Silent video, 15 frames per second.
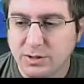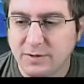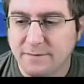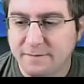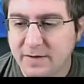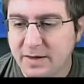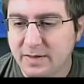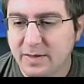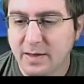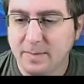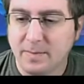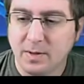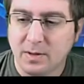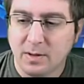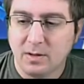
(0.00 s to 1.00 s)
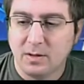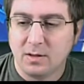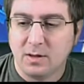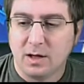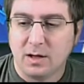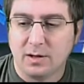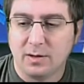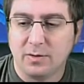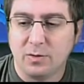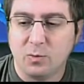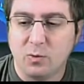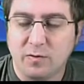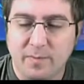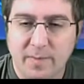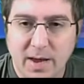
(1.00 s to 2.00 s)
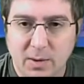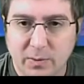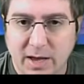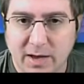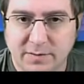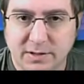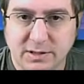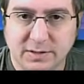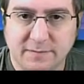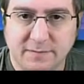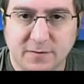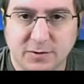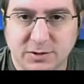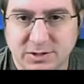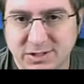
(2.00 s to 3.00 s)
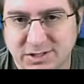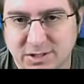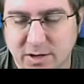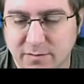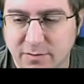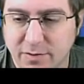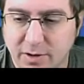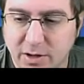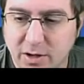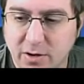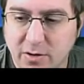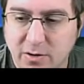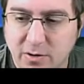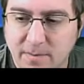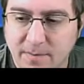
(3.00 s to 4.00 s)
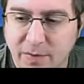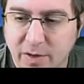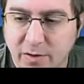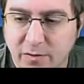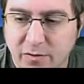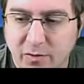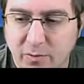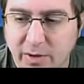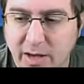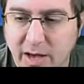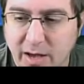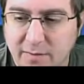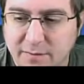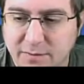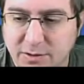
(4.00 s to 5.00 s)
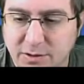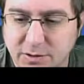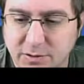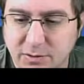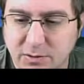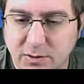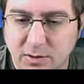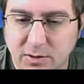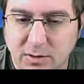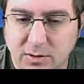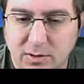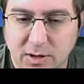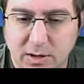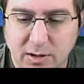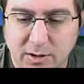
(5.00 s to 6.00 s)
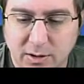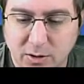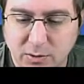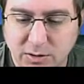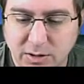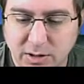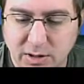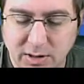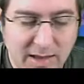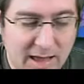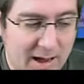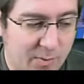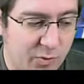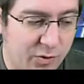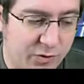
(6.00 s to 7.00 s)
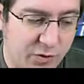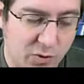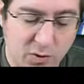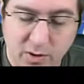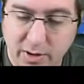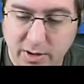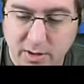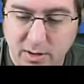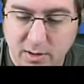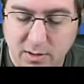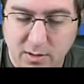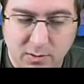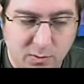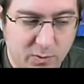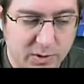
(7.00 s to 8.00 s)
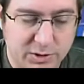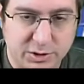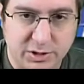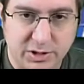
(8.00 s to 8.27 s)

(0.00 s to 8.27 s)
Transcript: defeat them, the Wolfman, we have to first discover the cure. So we have to go to the laboratory, which